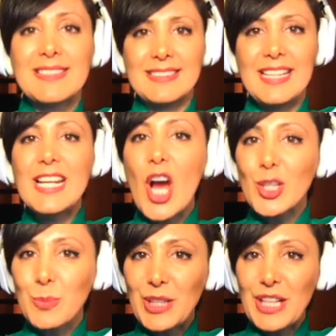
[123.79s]
In
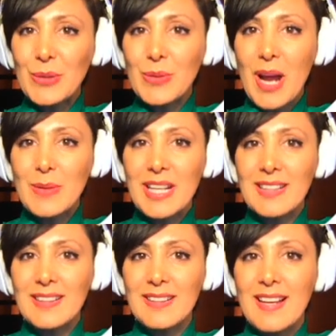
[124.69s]
hot potato routing,
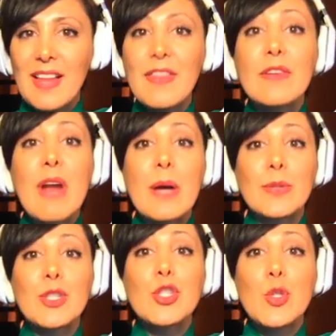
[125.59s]
the
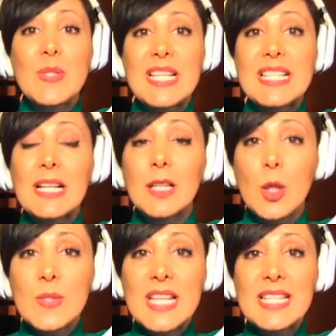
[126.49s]
router chooses the
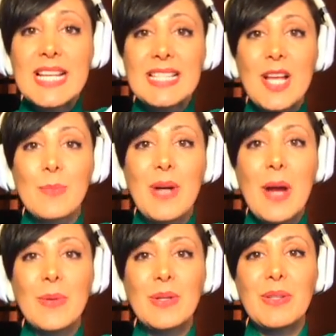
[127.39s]
closest next hop
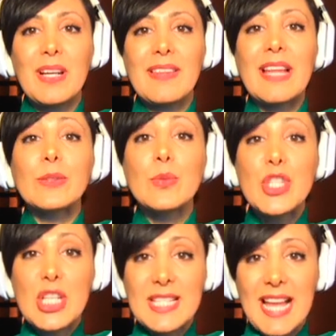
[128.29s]
router that
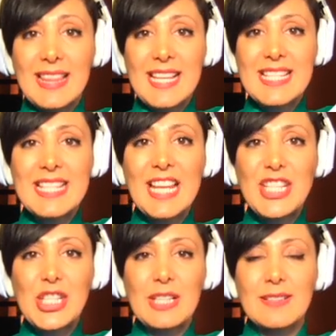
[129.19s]
reaches that destination.